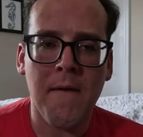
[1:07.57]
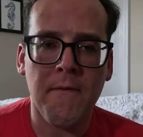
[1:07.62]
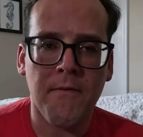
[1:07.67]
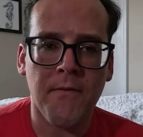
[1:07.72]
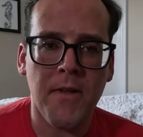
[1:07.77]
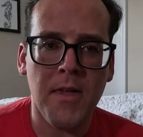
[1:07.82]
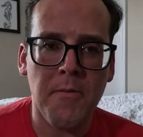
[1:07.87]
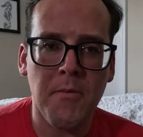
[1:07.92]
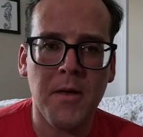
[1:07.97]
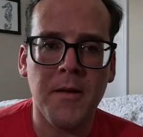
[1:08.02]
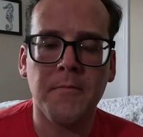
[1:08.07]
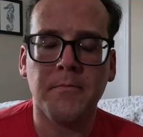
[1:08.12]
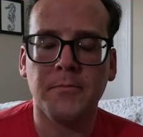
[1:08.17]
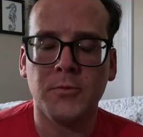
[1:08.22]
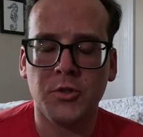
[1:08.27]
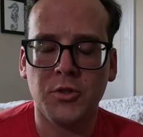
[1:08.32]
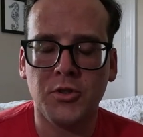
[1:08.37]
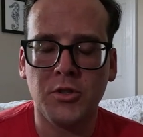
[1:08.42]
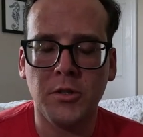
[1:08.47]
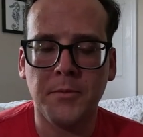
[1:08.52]
At FIBA,
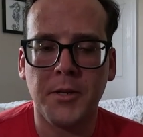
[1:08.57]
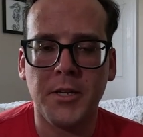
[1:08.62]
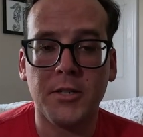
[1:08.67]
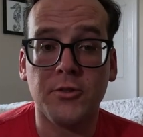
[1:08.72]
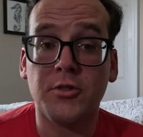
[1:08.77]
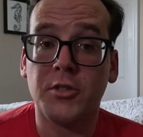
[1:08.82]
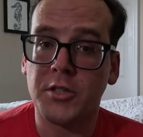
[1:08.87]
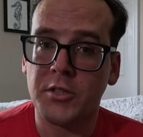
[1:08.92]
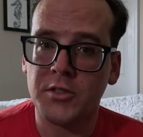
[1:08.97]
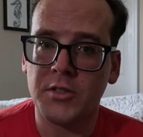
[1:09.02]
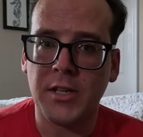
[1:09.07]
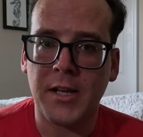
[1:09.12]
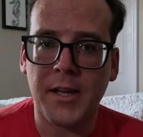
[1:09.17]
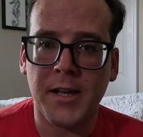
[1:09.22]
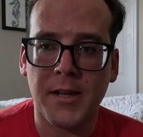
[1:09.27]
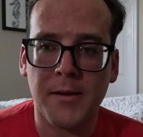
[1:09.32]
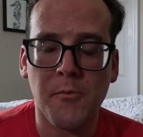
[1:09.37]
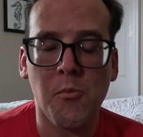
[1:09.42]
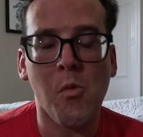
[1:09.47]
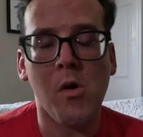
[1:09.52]
Serbia took
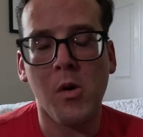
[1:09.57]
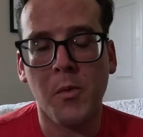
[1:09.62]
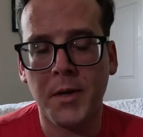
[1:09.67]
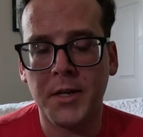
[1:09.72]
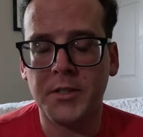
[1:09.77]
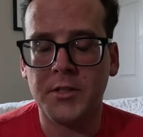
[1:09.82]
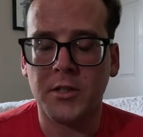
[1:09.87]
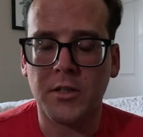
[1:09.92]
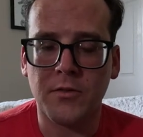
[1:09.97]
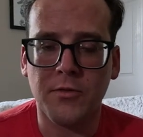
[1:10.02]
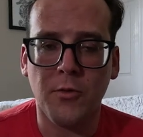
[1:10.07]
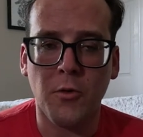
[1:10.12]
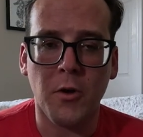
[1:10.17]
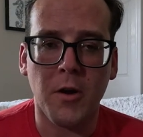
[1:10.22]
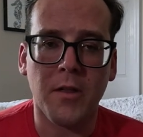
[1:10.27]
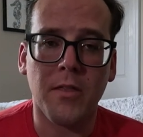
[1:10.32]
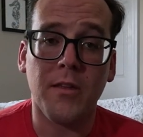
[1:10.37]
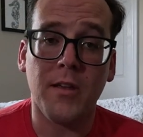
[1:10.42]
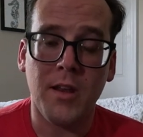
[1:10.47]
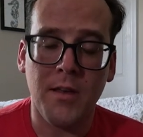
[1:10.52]
second, while we took
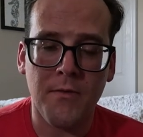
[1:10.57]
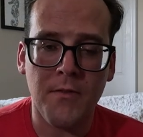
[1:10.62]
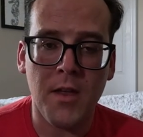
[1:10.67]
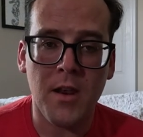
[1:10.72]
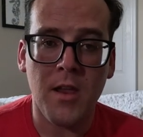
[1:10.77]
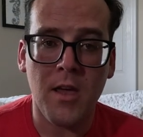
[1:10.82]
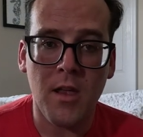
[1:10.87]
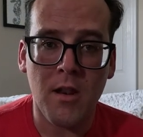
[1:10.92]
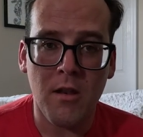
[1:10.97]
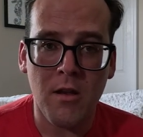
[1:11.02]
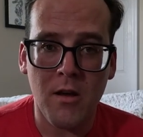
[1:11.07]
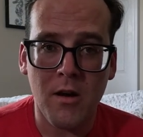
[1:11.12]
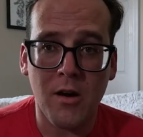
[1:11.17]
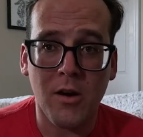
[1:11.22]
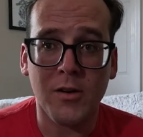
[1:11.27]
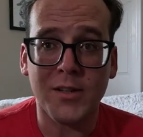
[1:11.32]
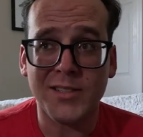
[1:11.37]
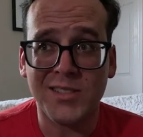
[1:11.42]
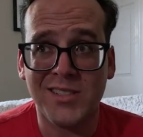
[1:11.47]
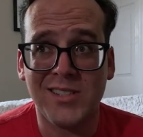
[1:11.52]
fourth. And if you didn't
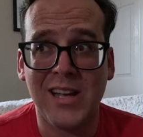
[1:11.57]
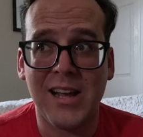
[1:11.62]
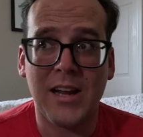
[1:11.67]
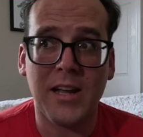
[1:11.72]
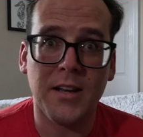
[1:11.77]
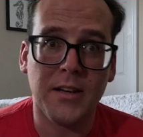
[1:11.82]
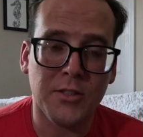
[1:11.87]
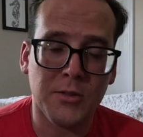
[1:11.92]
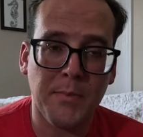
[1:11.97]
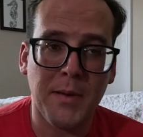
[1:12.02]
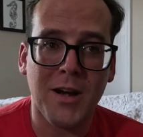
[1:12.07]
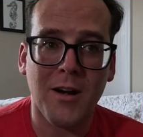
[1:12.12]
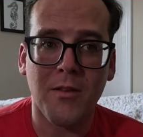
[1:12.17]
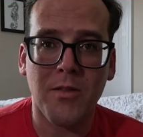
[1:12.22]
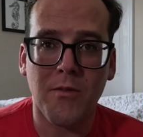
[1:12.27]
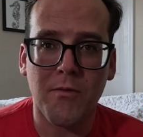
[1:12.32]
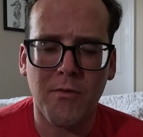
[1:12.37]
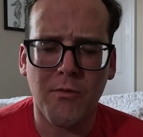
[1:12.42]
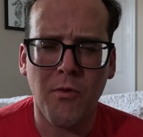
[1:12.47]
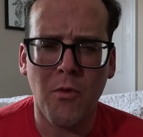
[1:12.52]
know, second is better
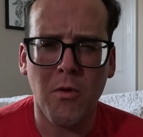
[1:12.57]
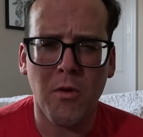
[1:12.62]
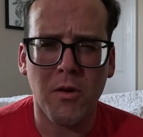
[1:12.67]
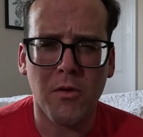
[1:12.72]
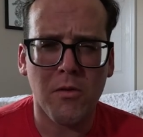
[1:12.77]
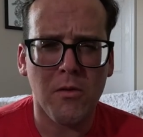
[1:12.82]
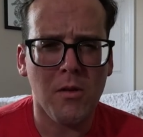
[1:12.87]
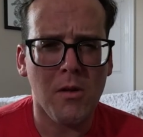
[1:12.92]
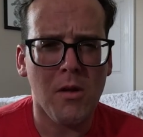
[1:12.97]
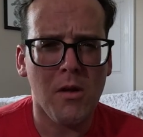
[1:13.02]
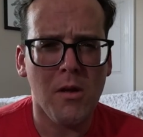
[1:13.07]
than fourth.